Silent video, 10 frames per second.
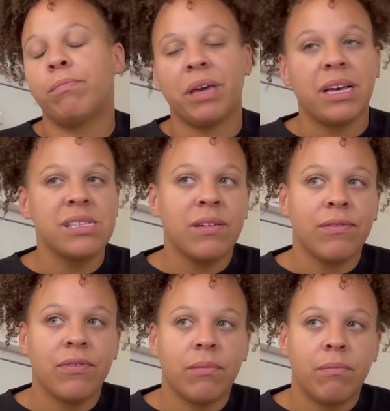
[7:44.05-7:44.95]
Because
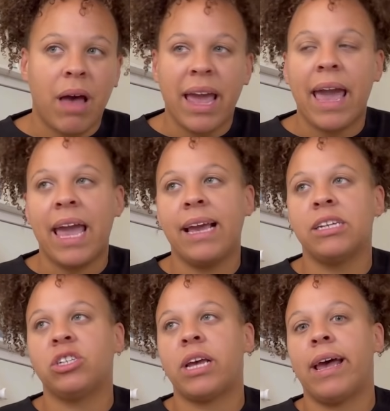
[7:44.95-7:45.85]
of my
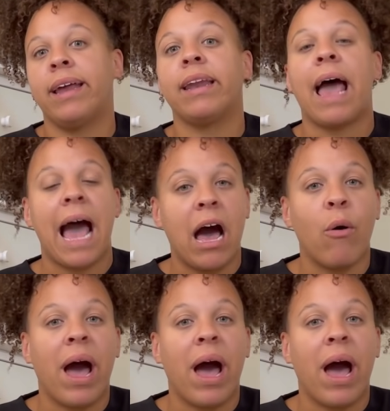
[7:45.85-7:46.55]
age and how